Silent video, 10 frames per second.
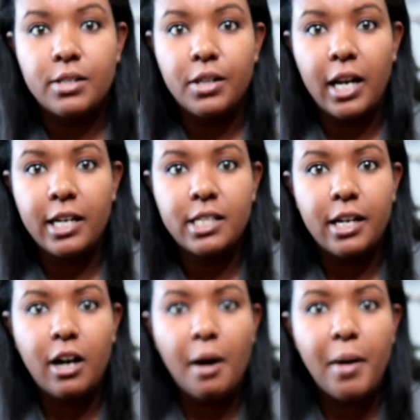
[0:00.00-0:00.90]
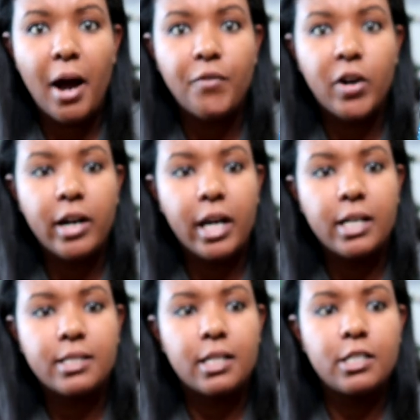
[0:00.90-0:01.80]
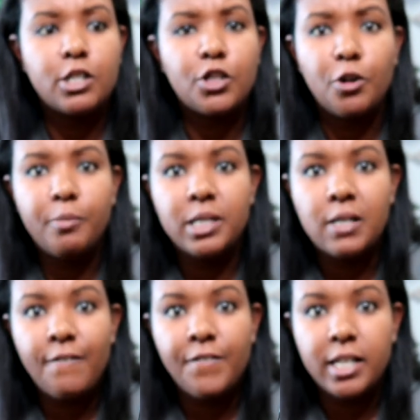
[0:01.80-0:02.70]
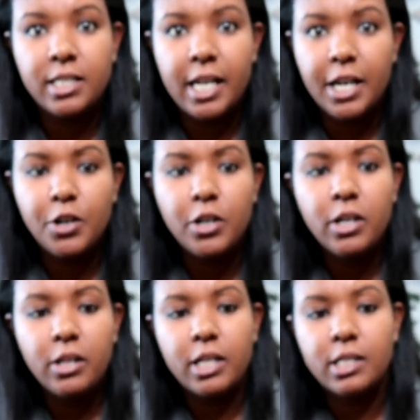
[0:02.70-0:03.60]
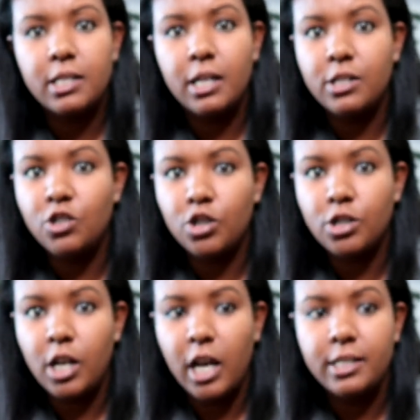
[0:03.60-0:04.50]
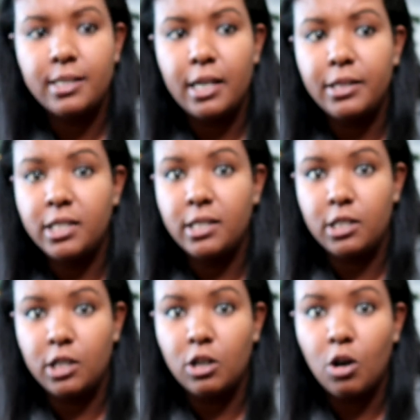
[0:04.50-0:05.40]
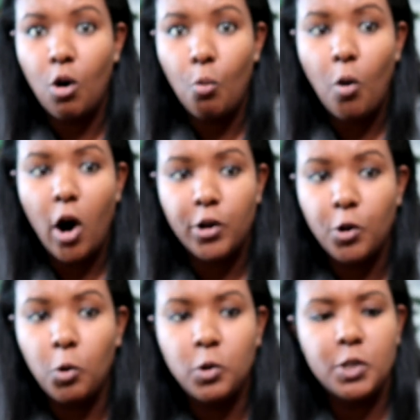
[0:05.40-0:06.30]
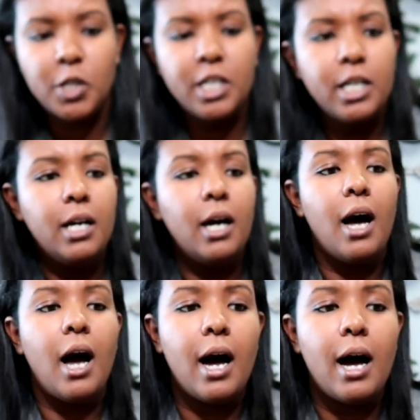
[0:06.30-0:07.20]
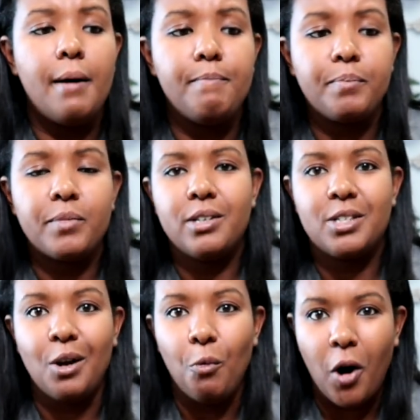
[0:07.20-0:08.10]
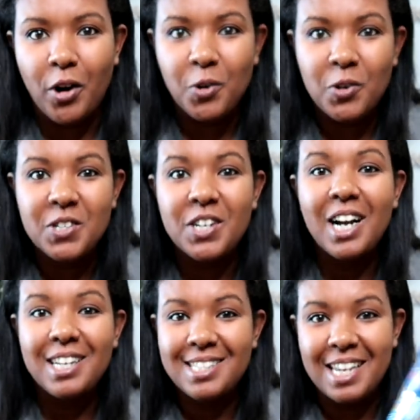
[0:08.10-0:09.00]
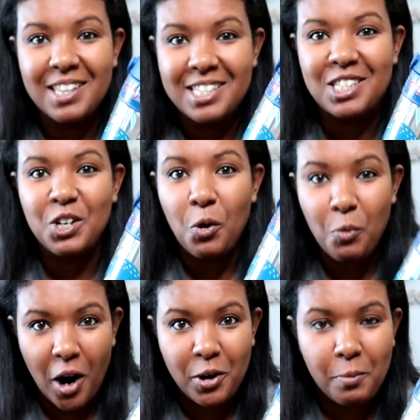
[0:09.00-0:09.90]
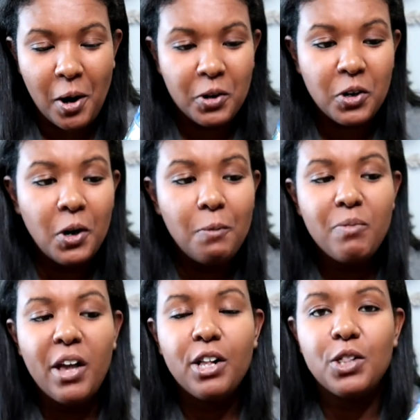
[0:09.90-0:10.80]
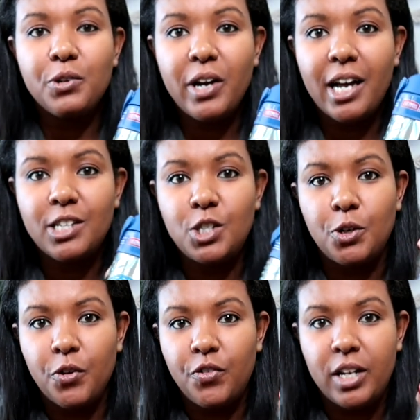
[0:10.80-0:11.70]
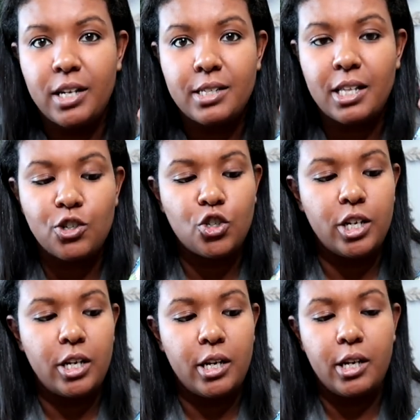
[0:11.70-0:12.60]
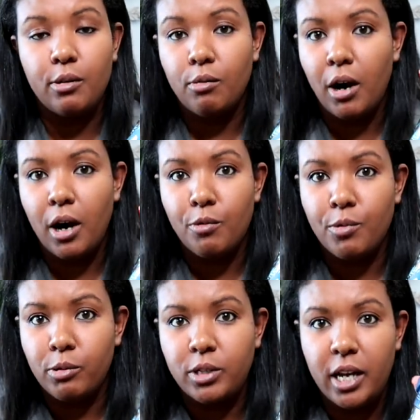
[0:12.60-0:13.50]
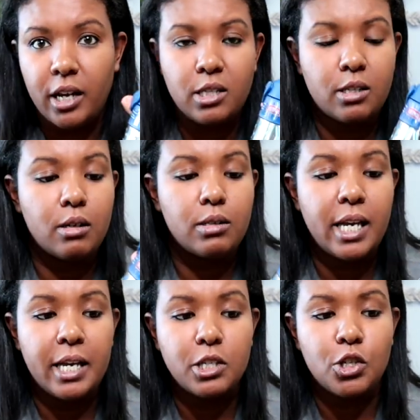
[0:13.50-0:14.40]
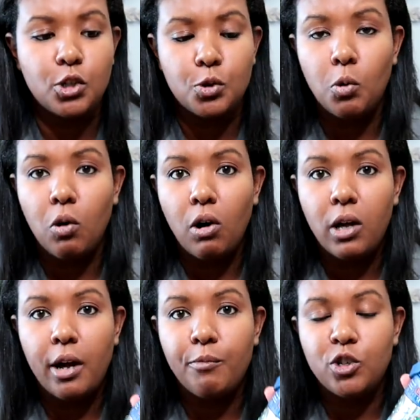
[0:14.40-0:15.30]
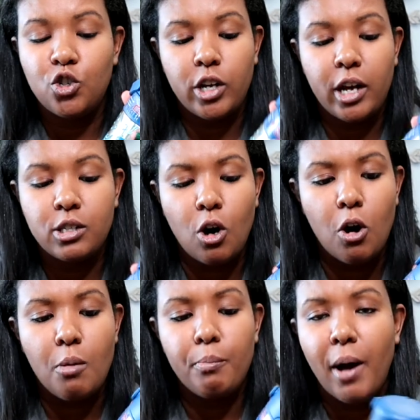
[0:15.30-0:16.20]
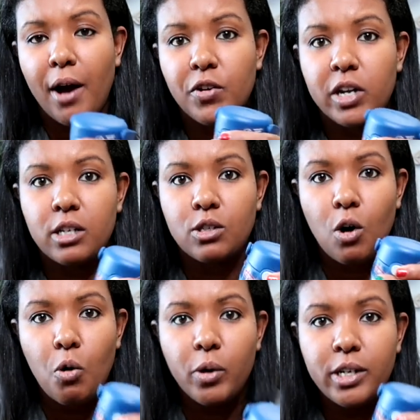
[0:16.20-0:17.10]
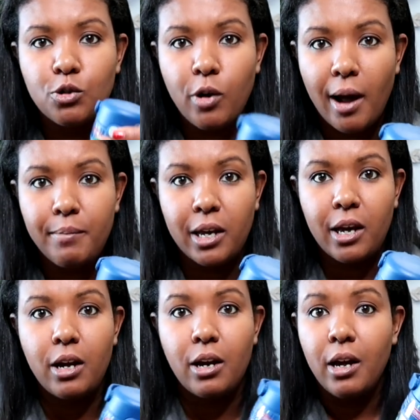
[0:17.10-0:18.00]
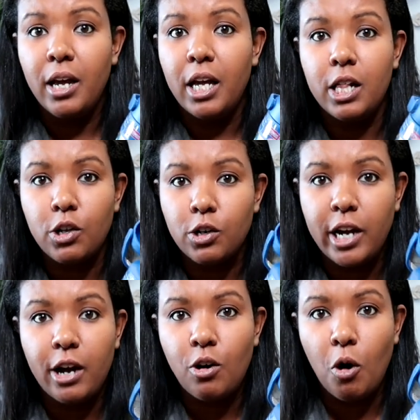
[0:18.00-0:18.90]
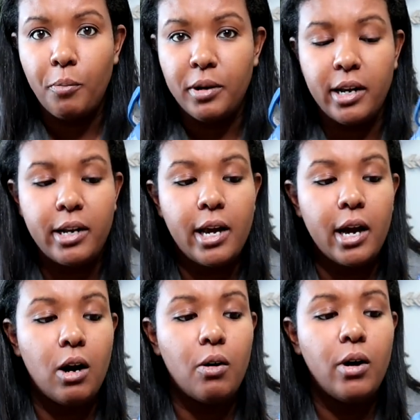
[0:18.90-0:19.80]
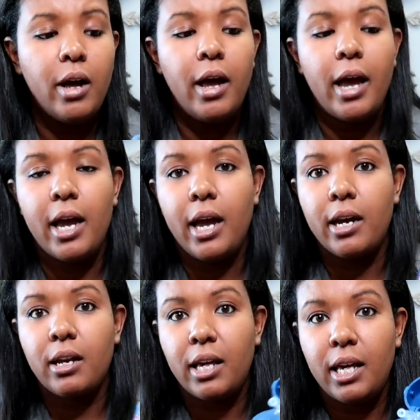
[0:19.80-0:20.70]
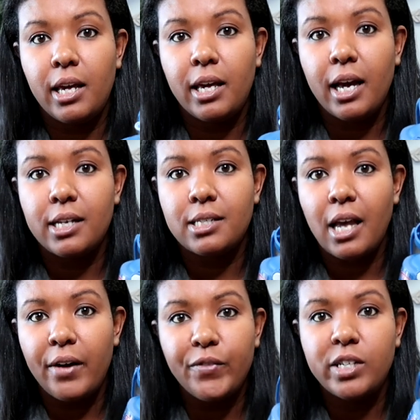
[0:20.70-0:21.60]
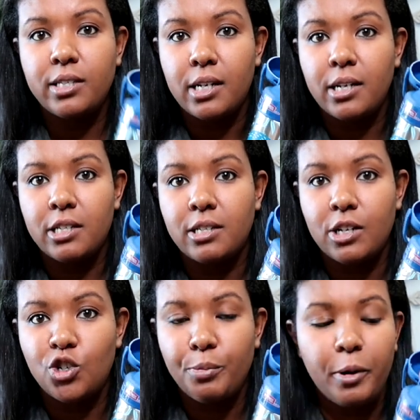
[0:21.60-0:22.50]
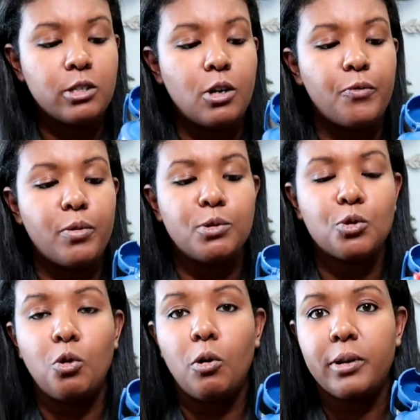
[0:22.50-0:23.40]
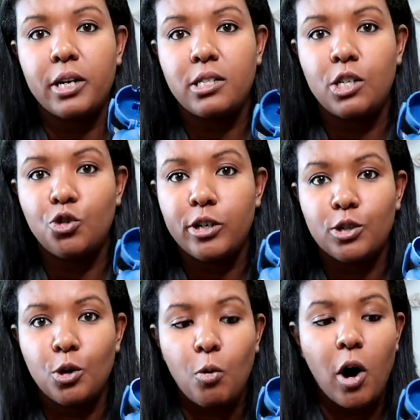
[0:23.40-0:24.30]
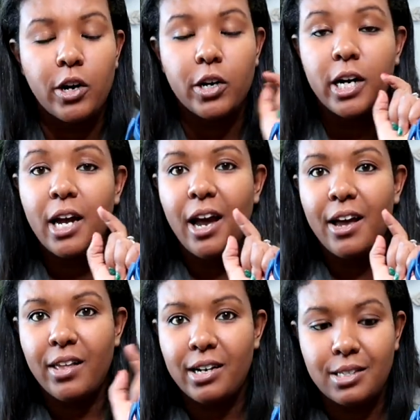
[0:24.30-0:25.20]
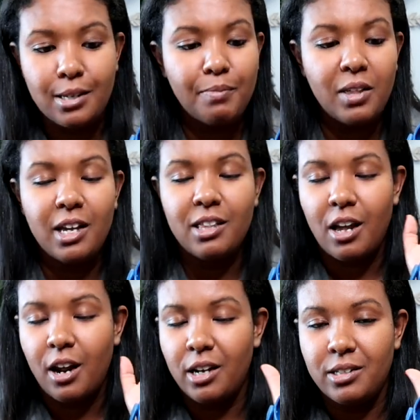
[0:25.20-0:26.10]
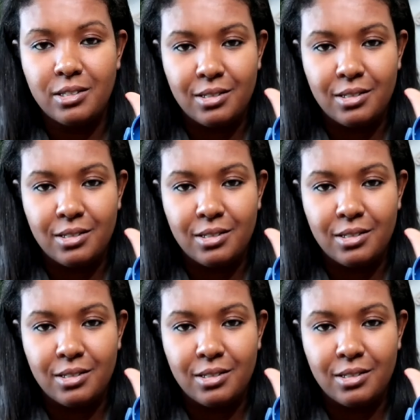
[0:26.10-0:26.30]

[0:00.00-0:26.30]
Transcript: So the next thing I got Maverick is this Thermos Funtainer. This is just a stainless steel water holder. Um, so water holder, a stainless steel water bottle. Luna has two of these that she uh, rotates taking to school, and when she gets home, Maverick is always grabbing it. He learned how to open it now, and he gets every sickness that she brings home from school because he drinks her water, and that is something that I